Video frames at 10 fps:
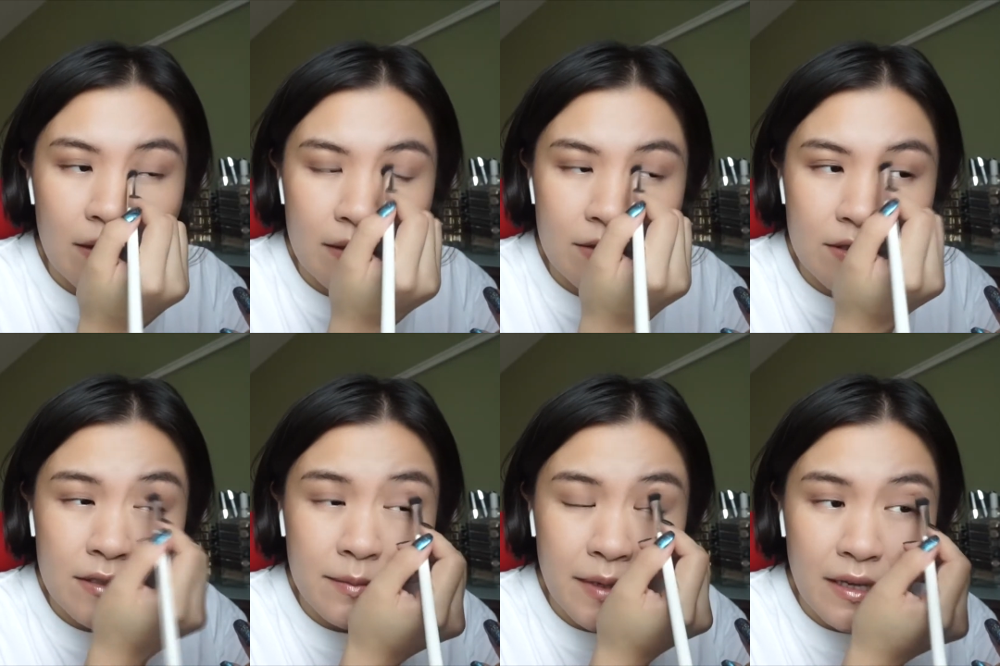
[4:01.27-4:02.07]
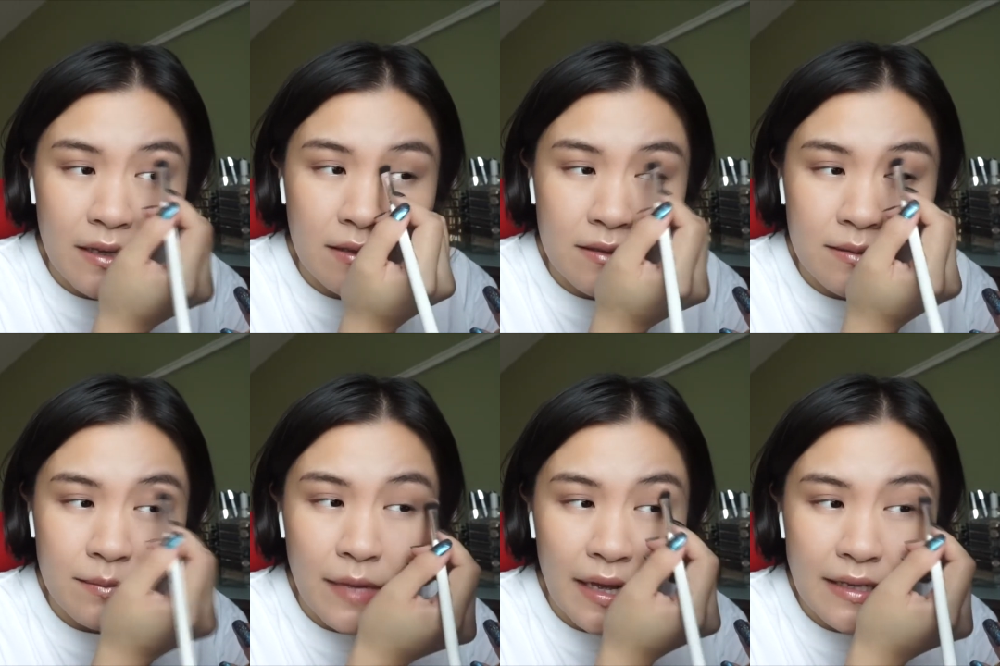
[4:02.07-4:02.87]
It's just because
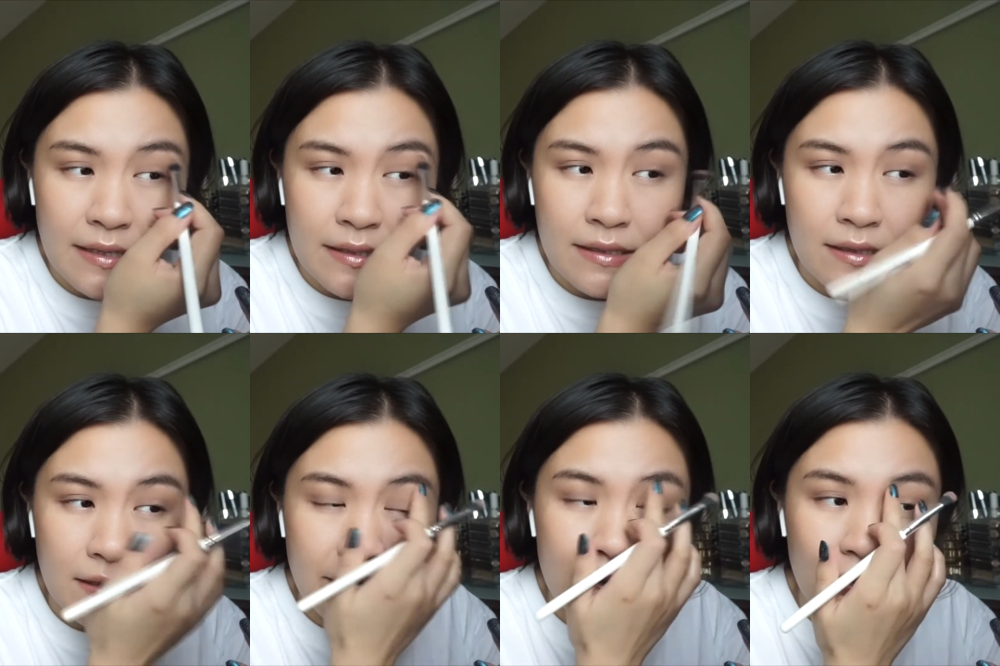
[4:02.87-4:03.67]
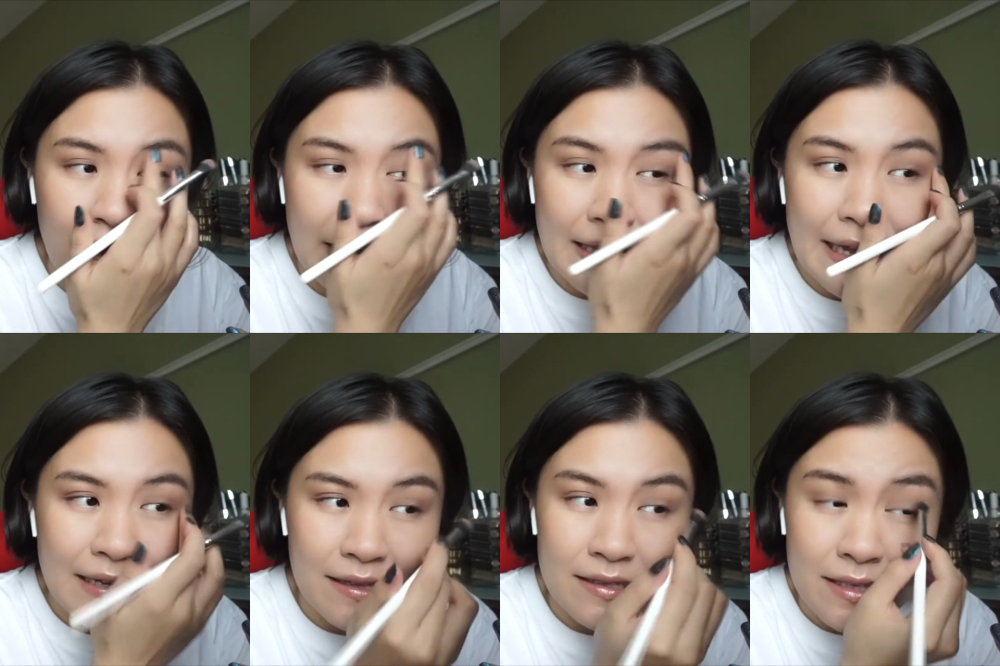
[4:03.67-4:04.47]
even though I
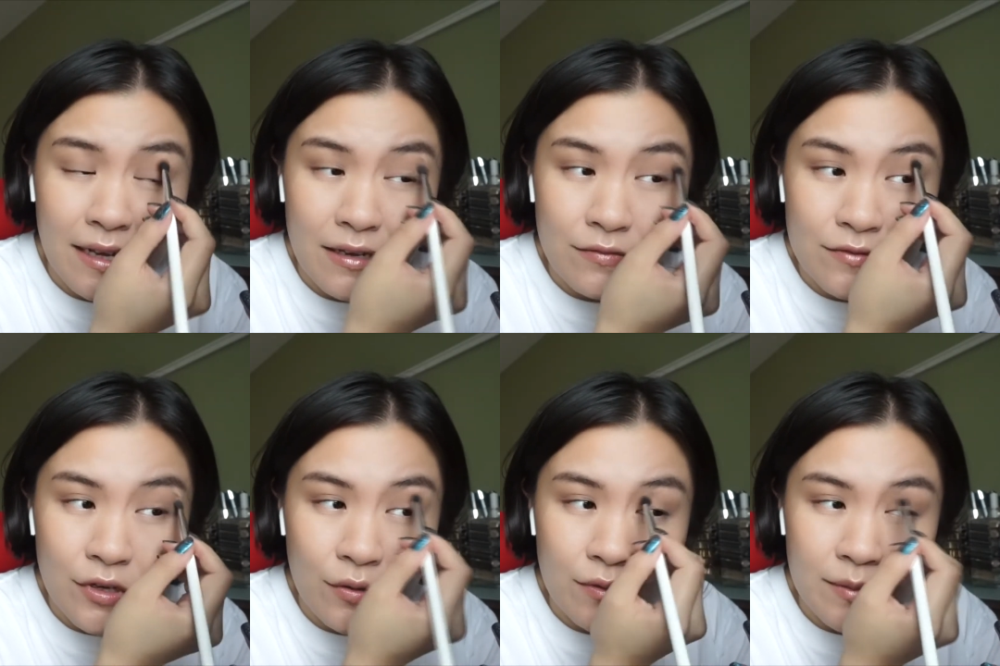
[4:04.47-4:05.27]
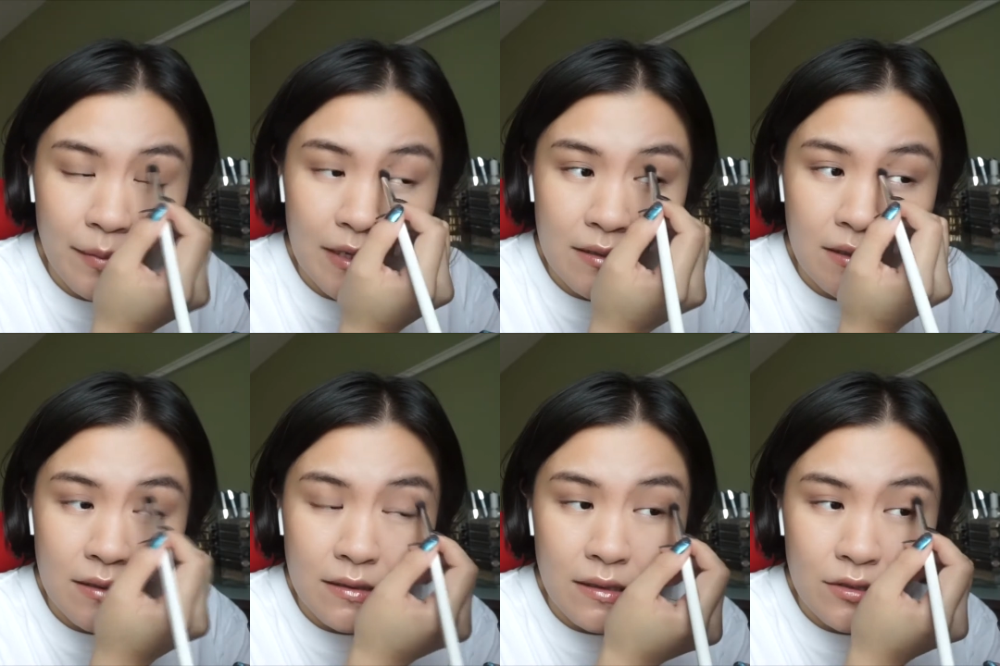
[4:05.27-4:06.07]
like these kind of tones, my
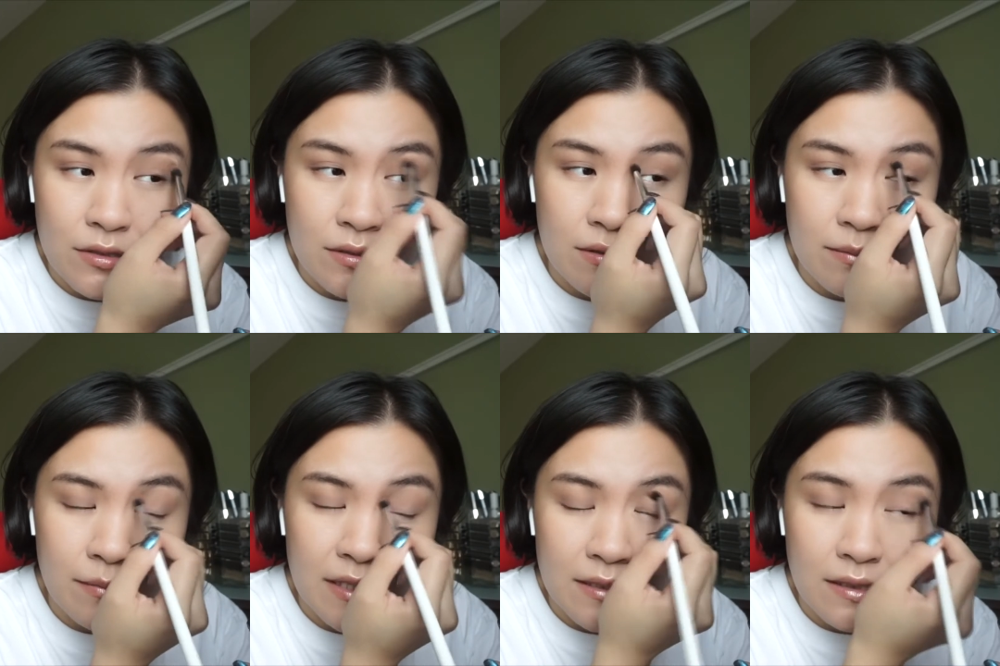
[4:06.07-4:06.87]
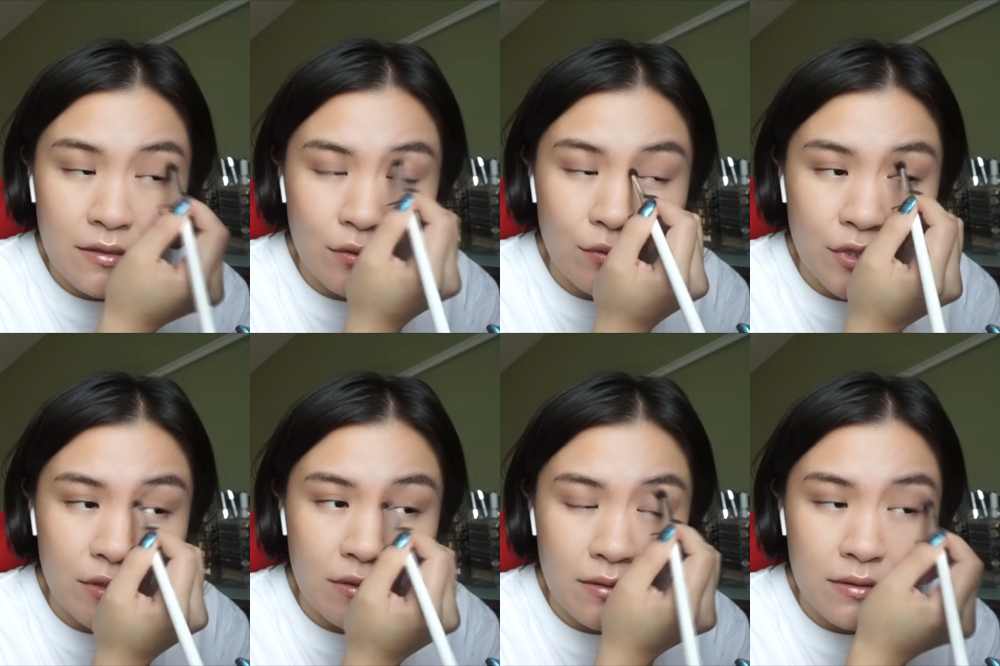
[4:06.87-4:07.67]
skin tone
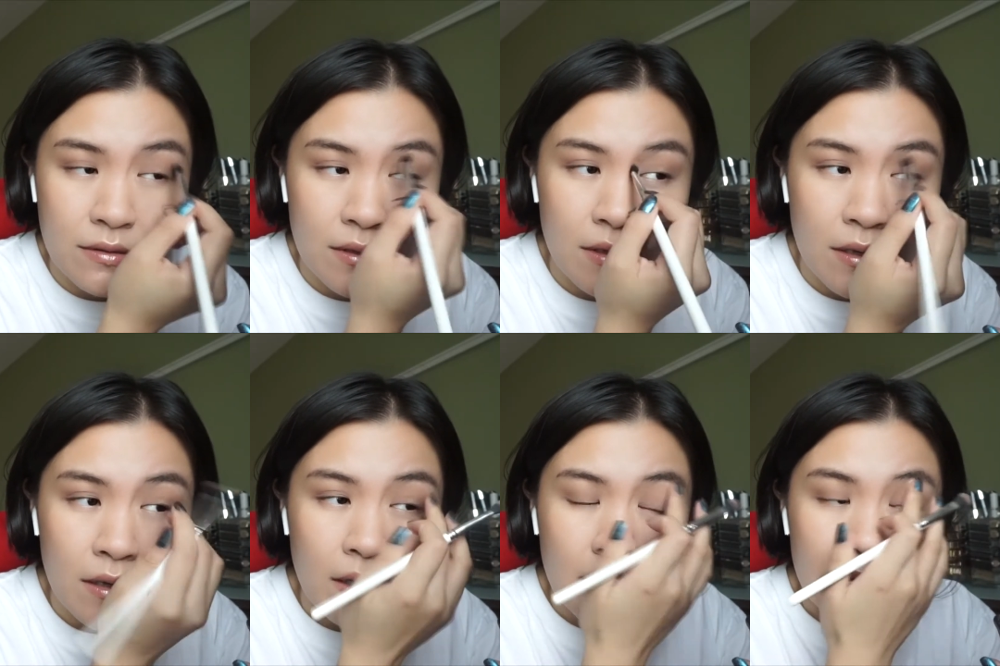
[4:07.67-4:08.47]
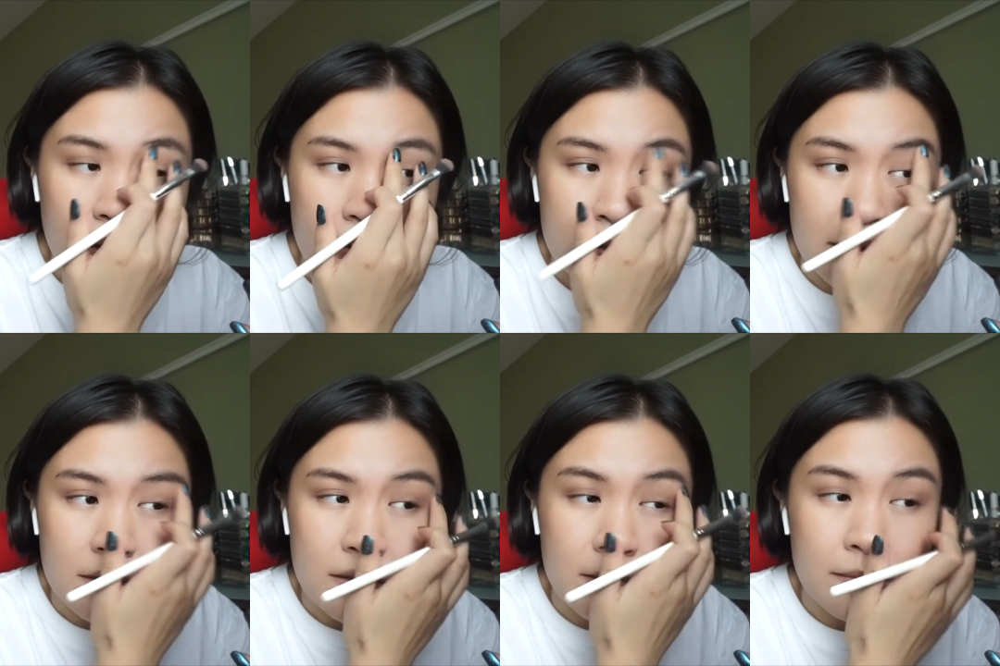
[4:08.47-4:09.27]
just doesn't